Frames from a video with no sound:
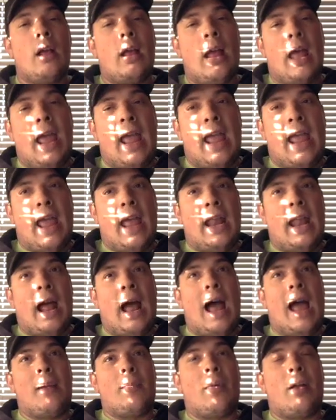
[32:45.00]
And
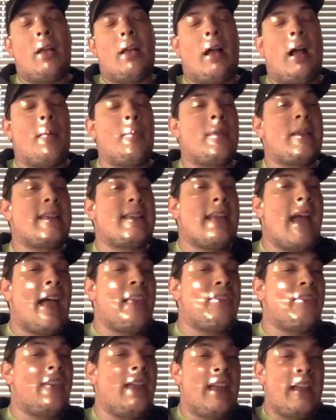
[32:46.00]
I'm
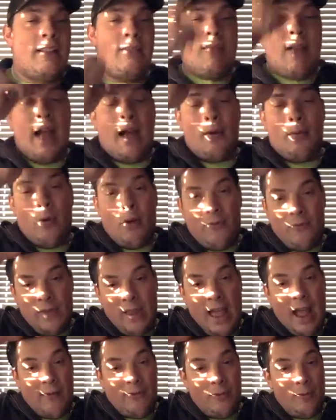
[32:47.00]
guessing that with
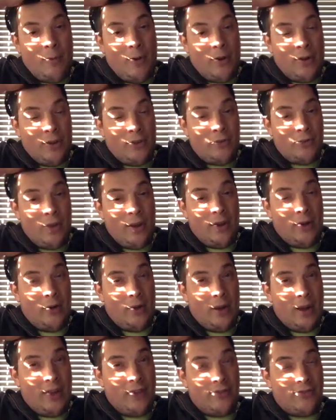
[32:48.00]
the aftermarket trigger,
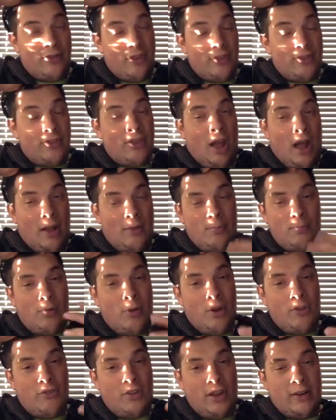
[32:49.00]
it's just not
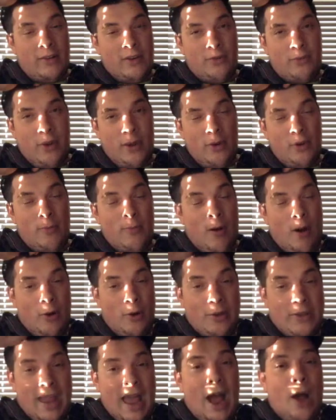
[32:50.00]
pushing the trigger bar
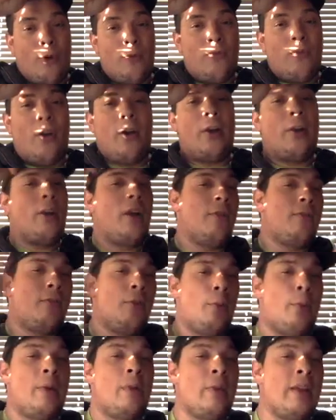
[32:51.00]
down far enough
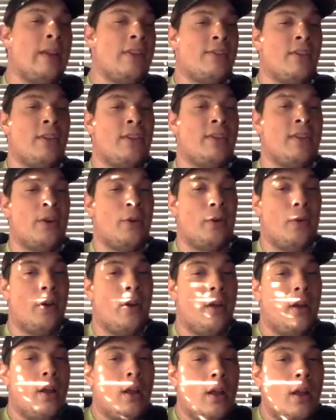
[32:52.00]
to release the sear.
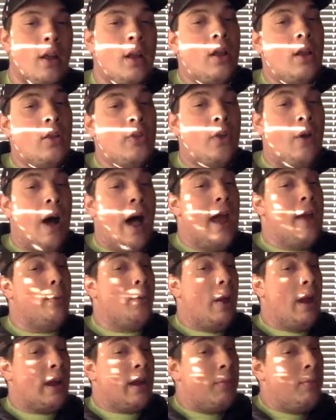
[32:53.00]
So I
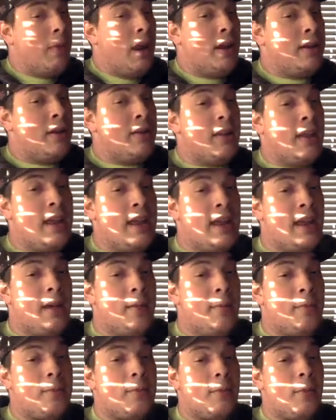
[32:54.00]
recommended to
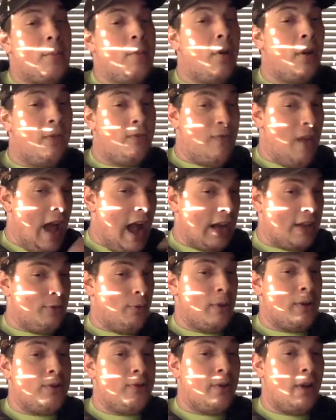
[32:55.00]
him to put a
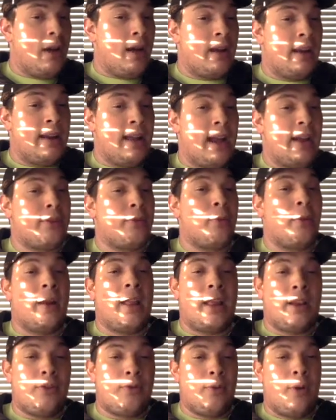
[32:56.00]
factory connector in
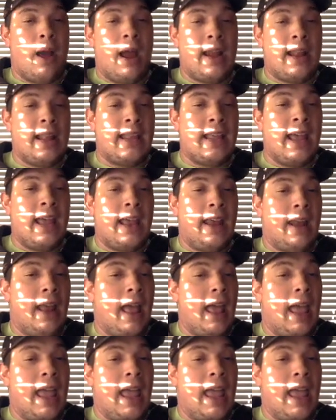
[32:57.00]
it and try it again.